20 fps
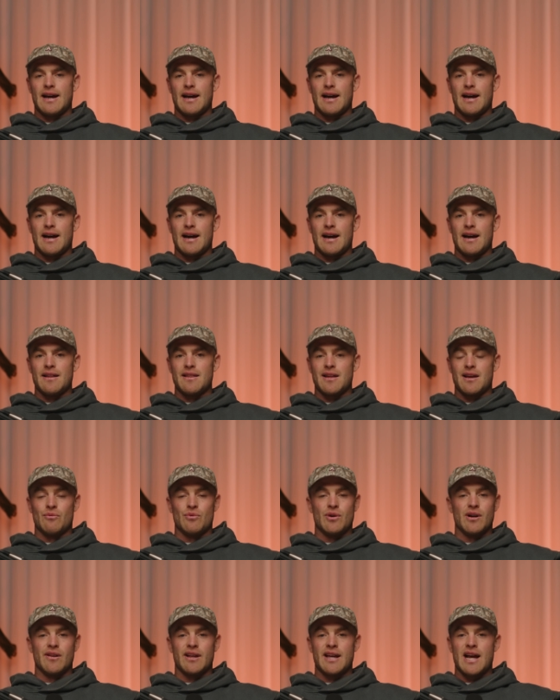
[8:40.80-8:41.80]
that
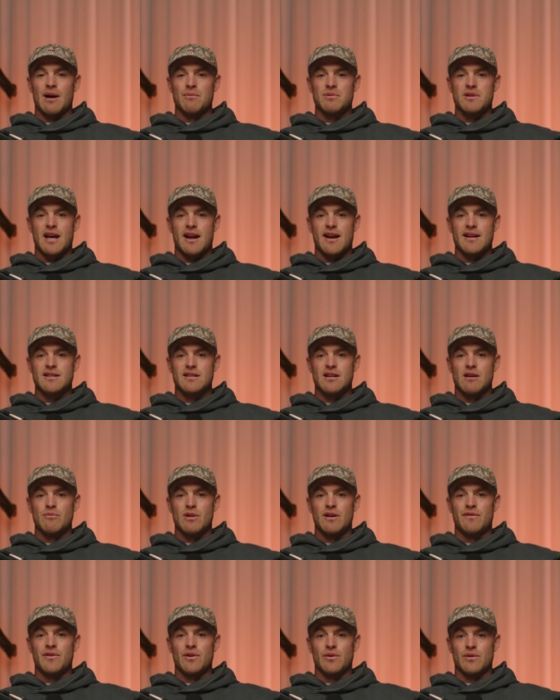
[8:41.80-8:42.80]
really helps that
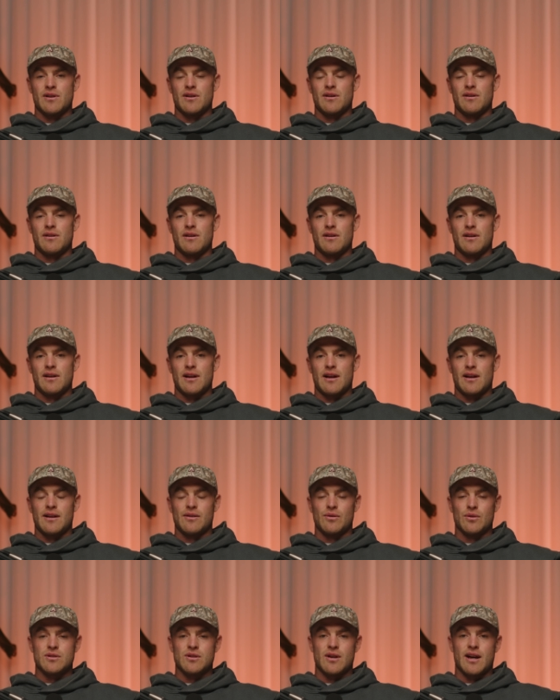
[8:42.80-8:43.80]
Essendon midfield, and
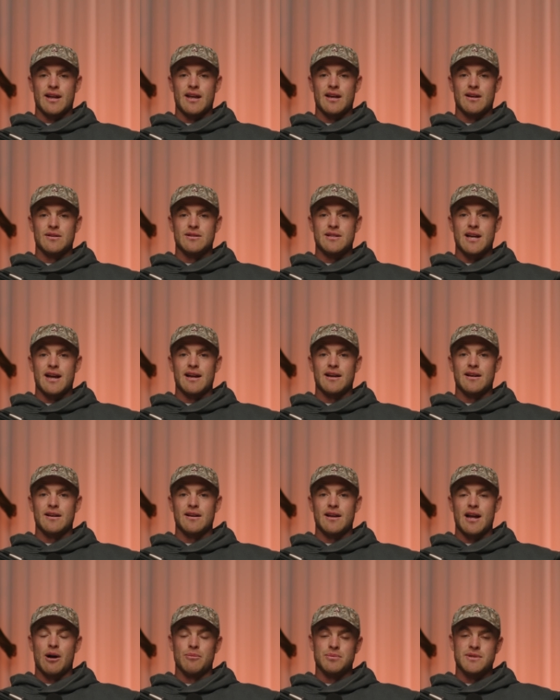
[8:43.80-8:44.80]
it looks like he could
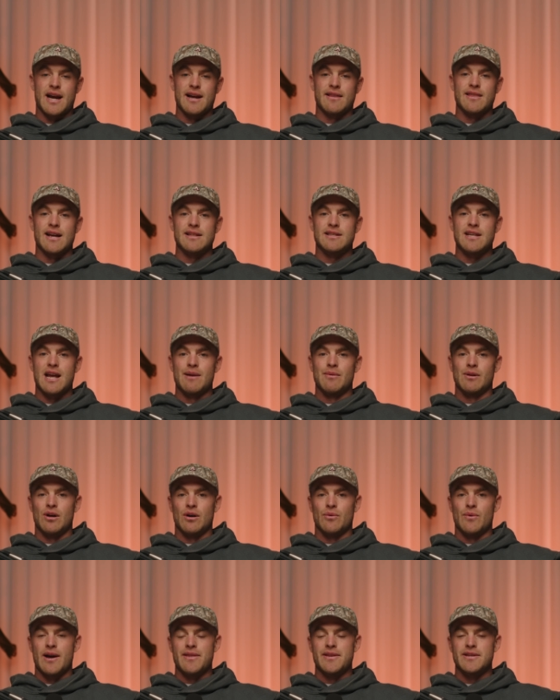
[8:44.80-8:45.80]
help take that team a
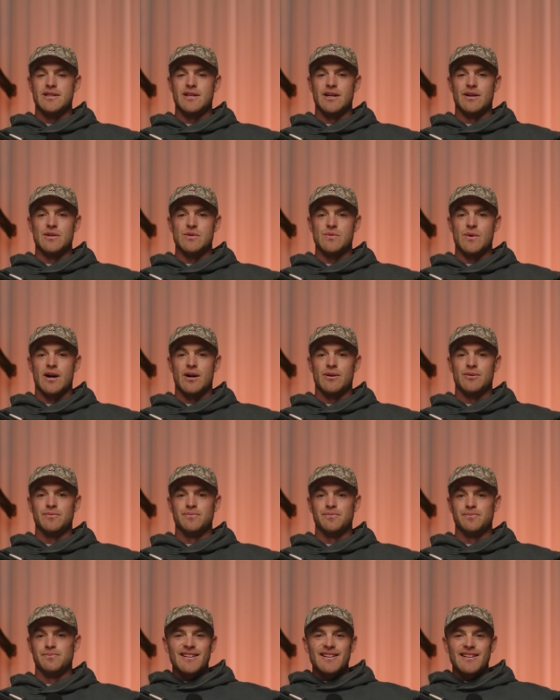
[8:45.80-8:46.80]
long way this year as well.
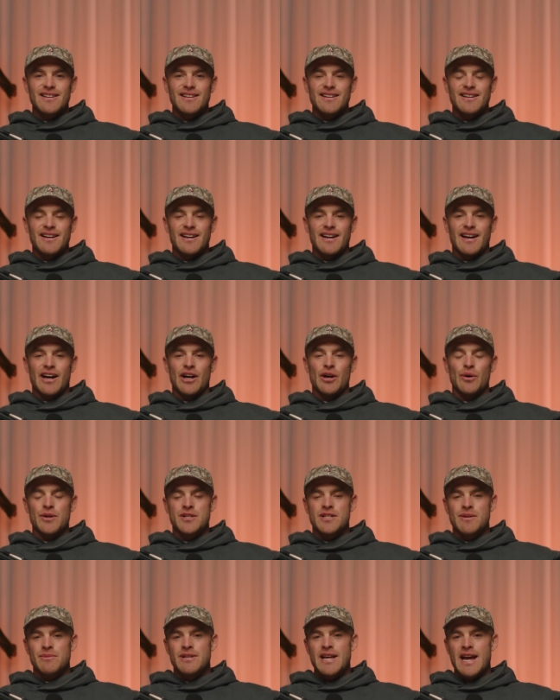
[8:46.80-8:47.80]
Who
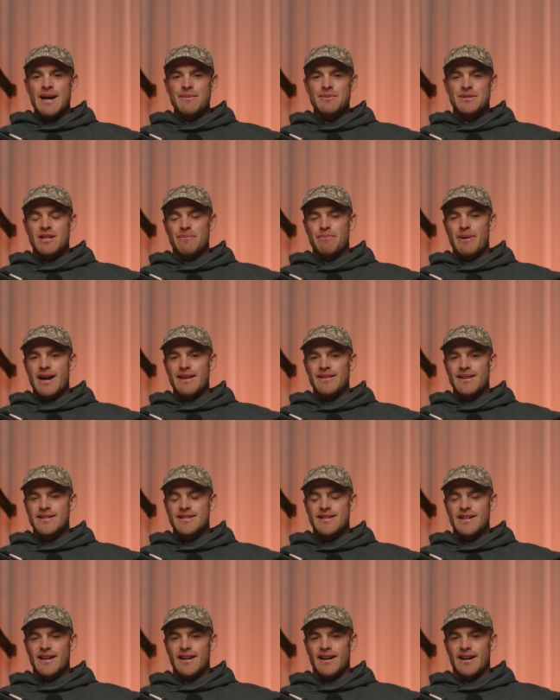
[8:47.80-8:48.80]
are some teams to beat
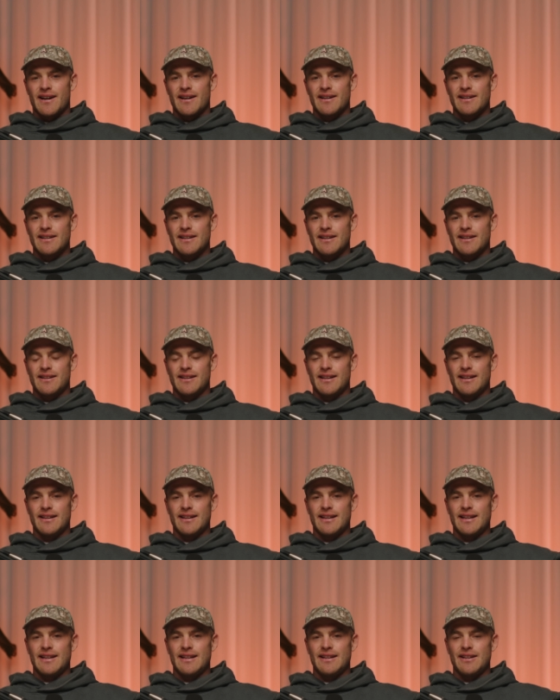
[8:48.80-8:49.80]
this year?
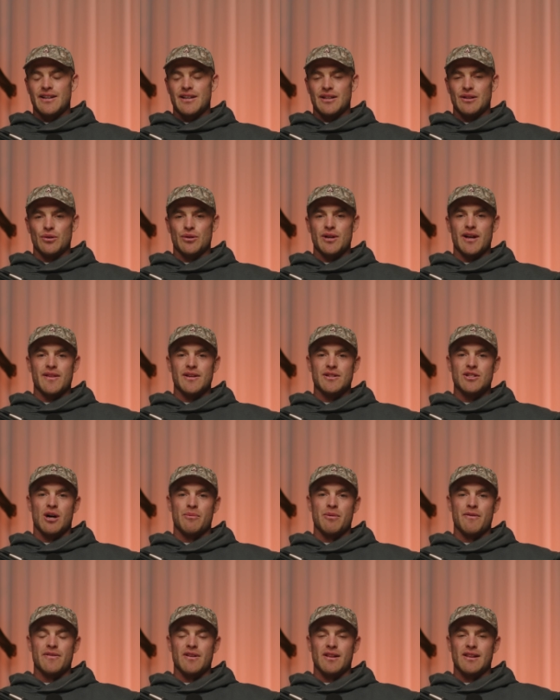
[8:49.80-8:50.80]
Clearly, you can look at the
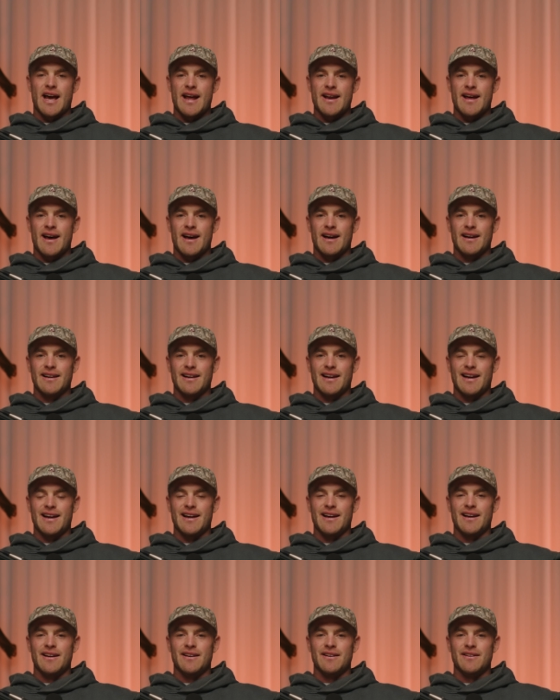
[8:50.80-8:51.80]
top of the ladder,
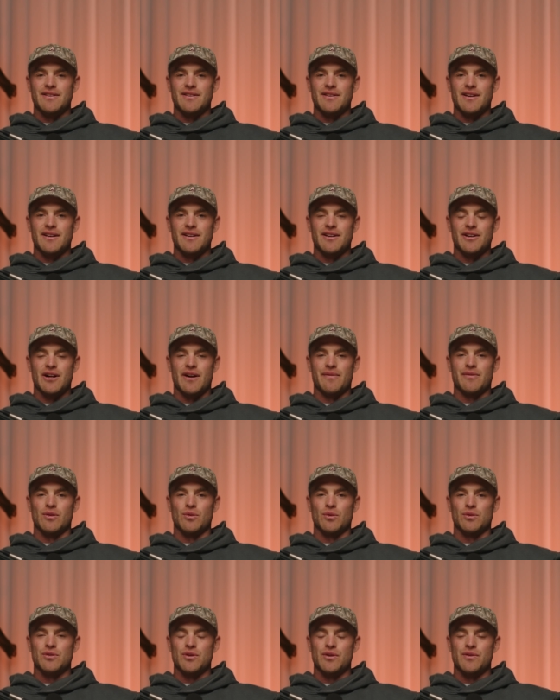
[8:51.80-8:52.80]
and you don't have to
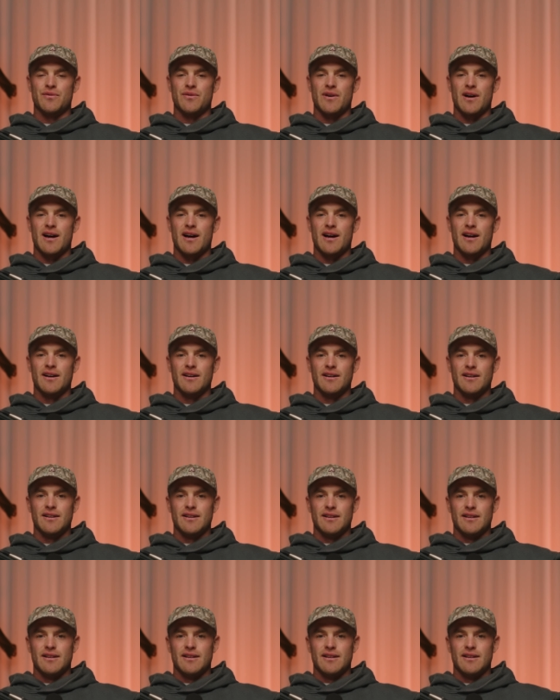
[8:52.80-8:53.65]
look too far